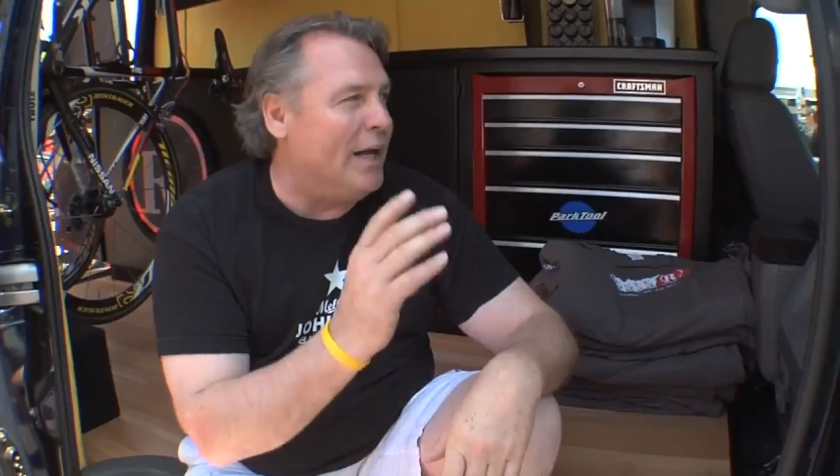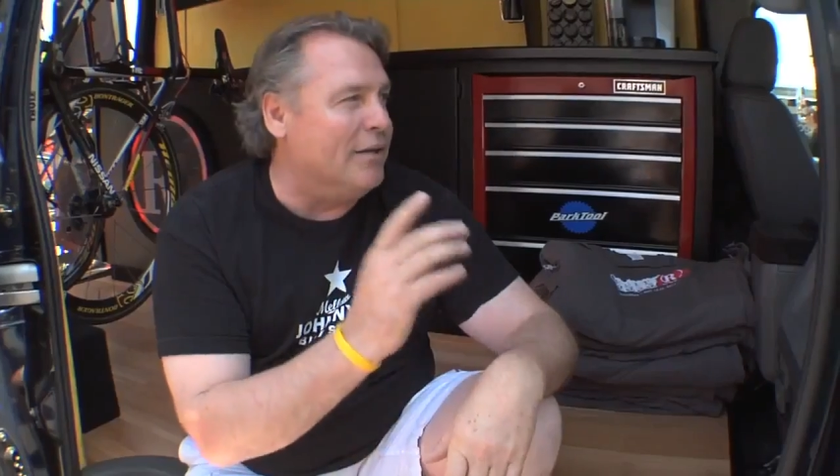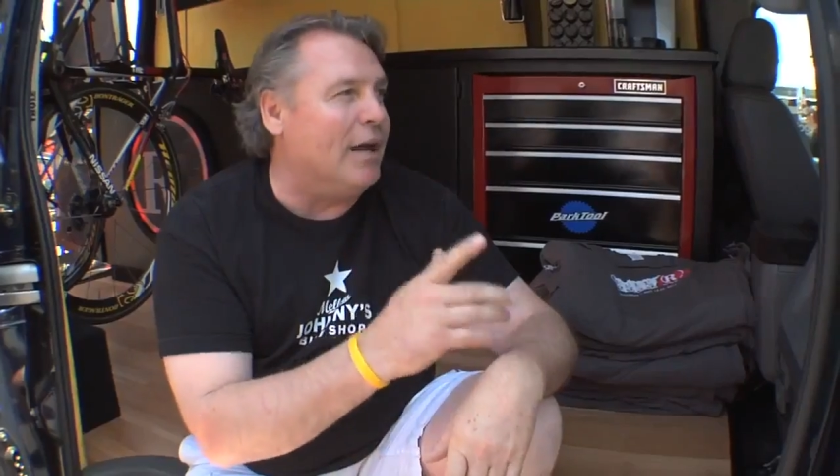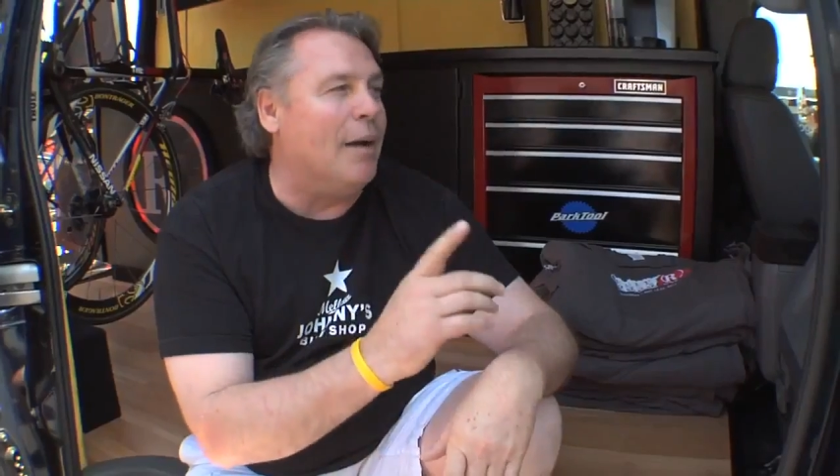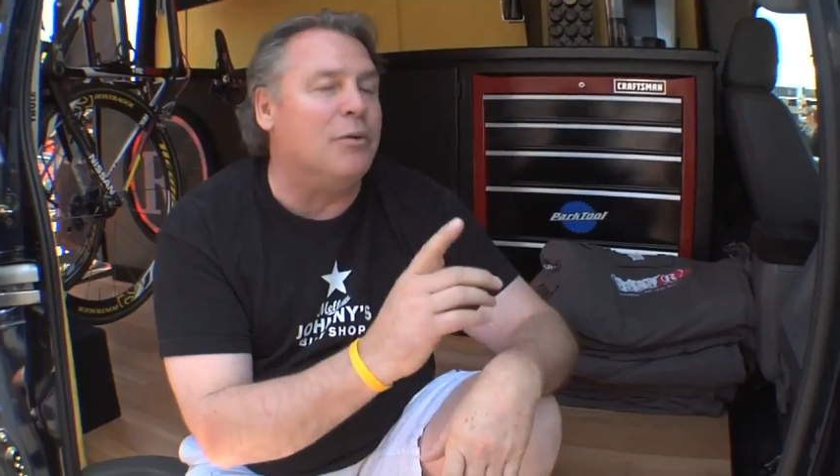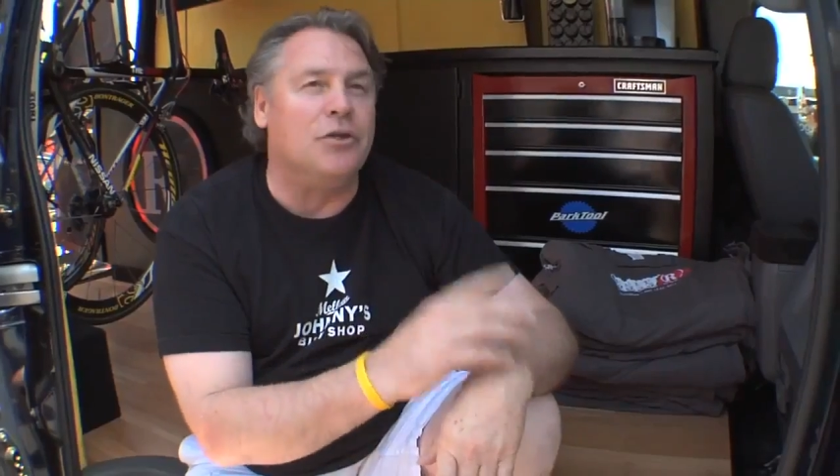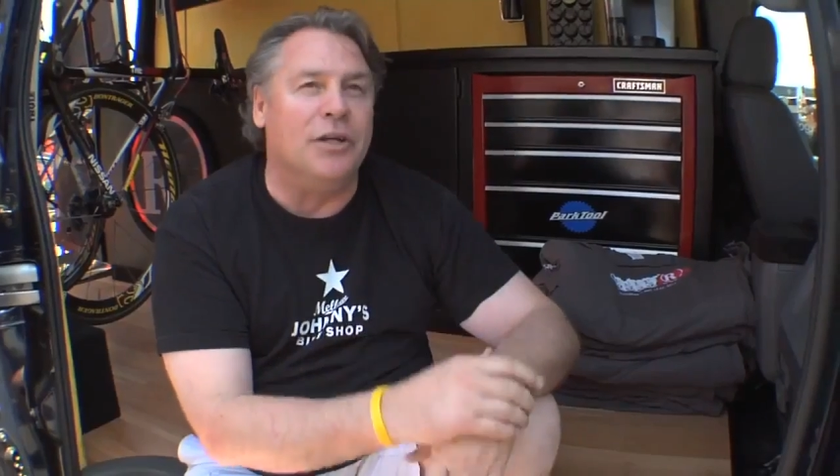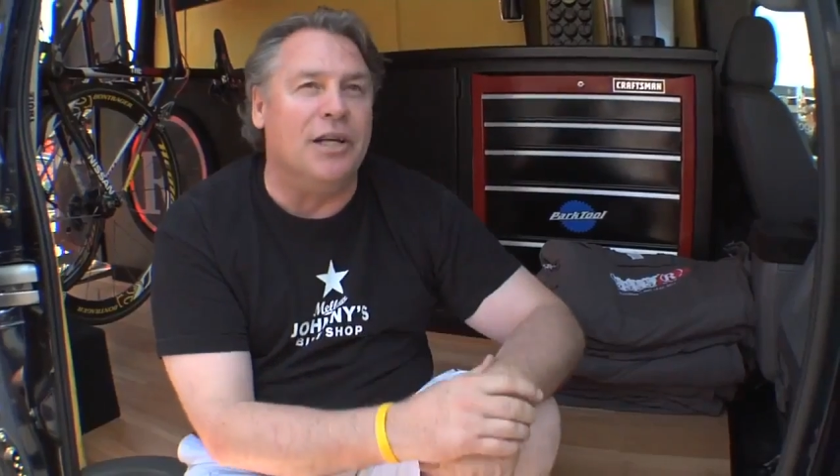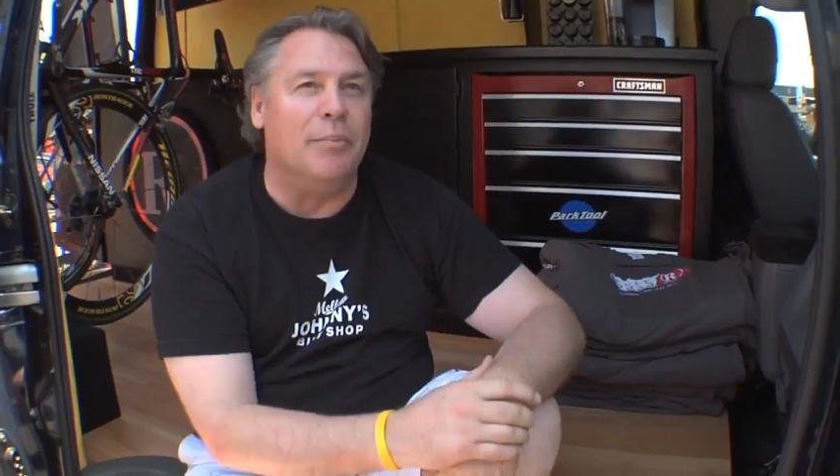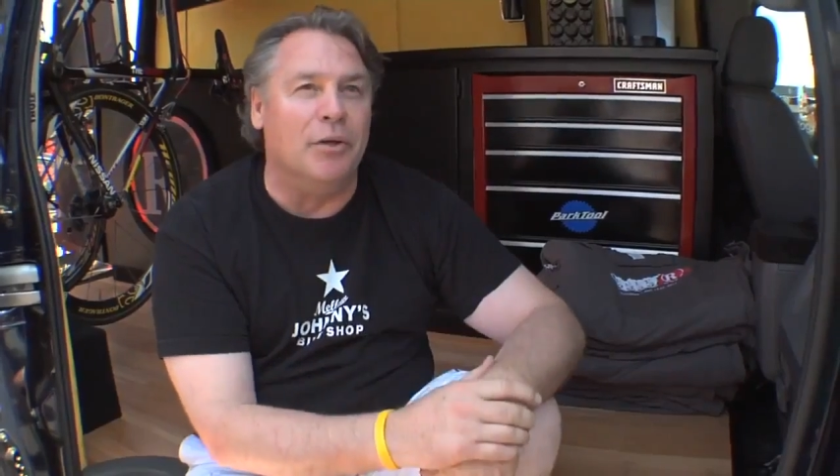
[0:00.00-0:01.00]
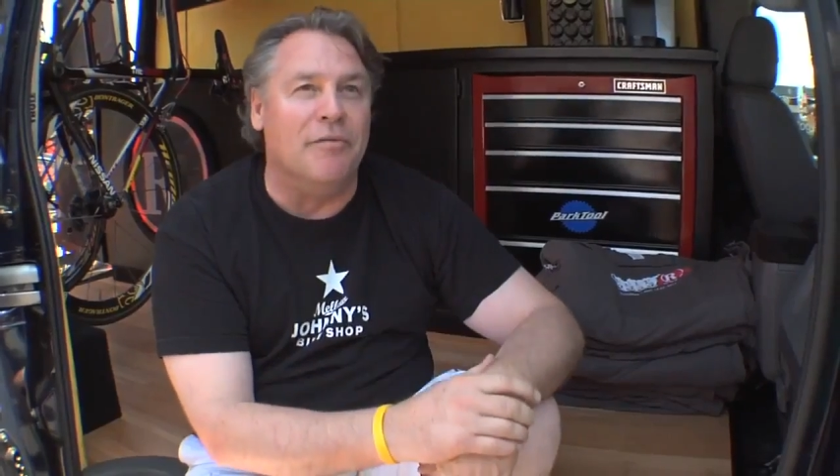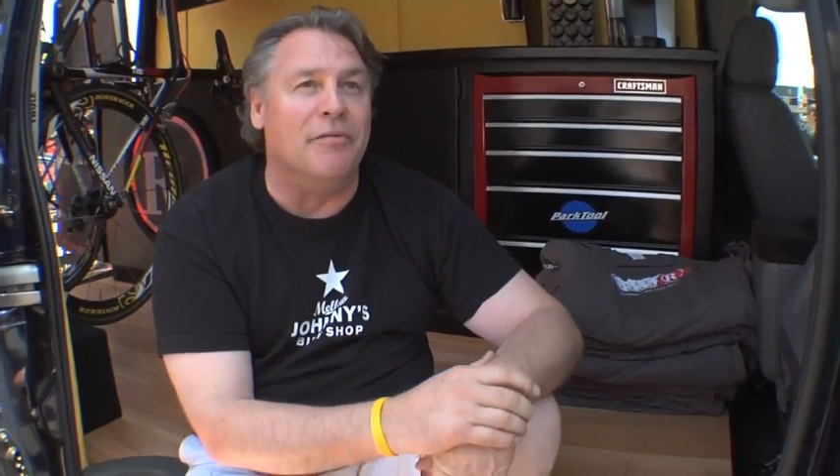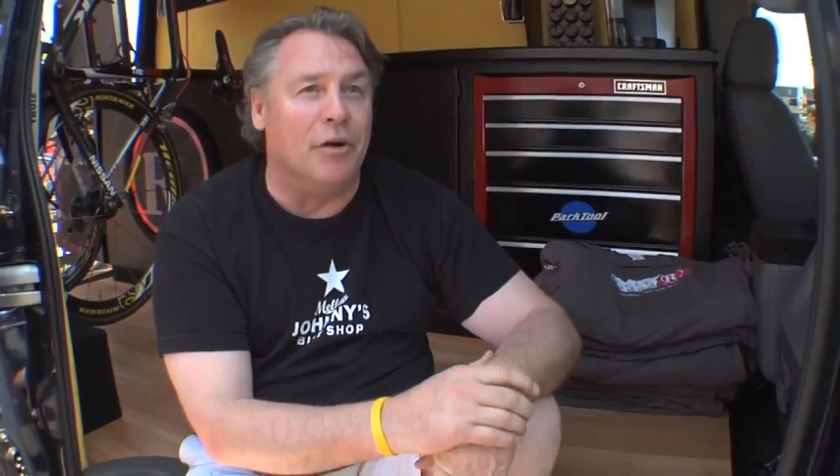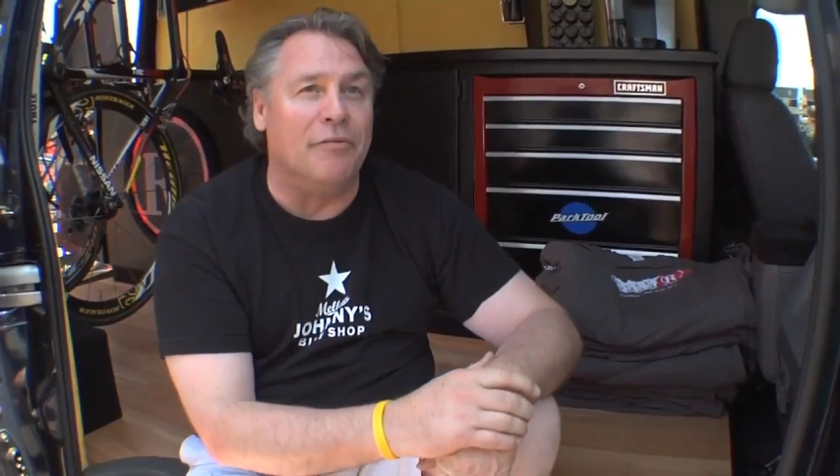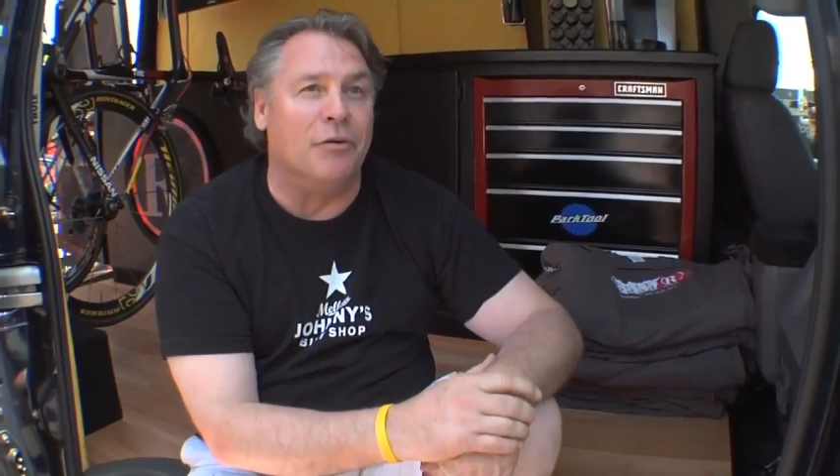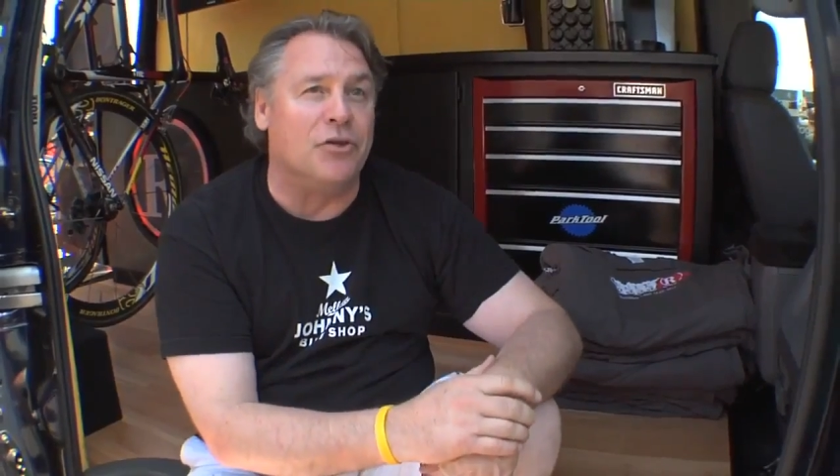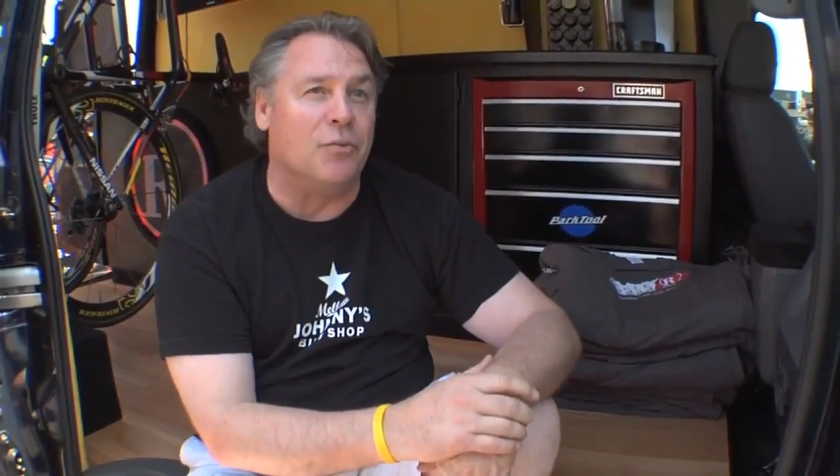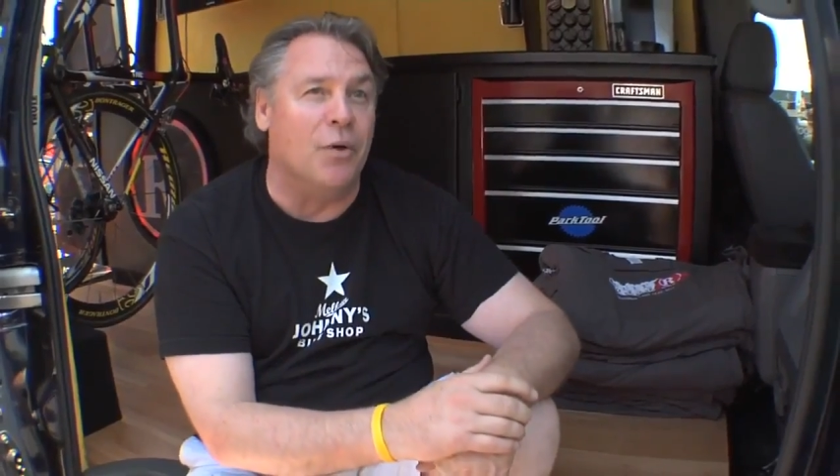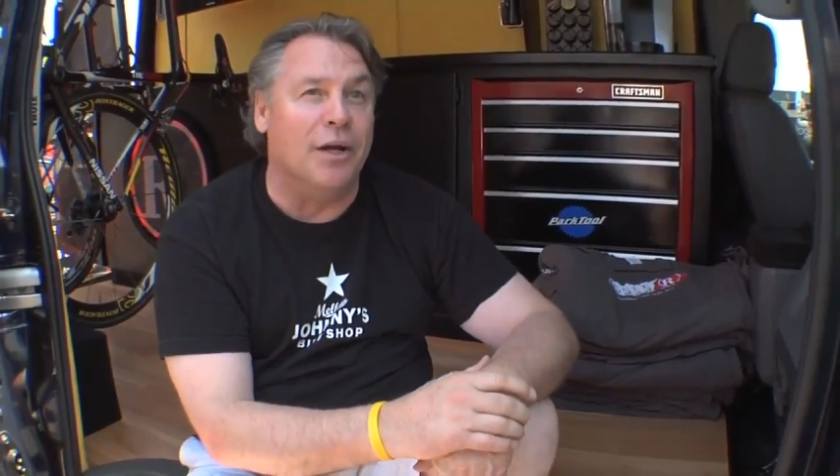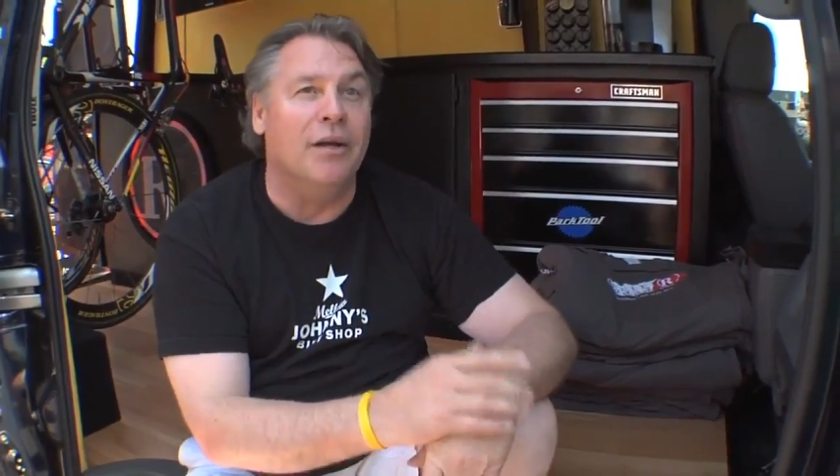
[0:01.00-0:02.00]
We had the opportunity to build the very
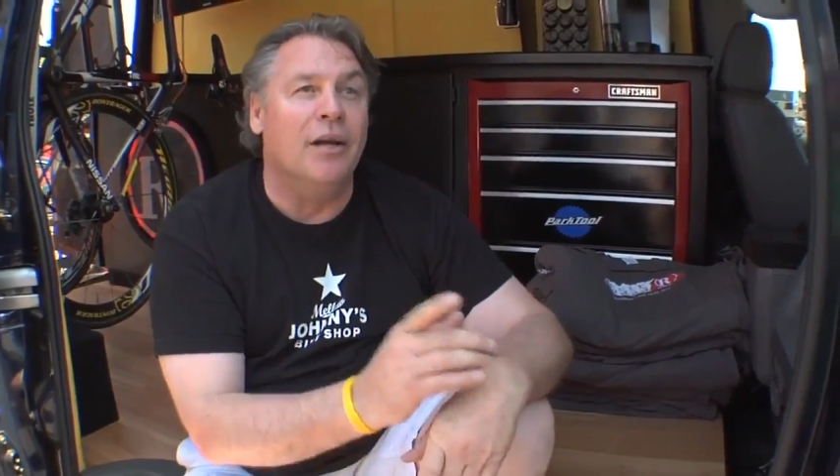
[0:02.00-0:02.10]
first one,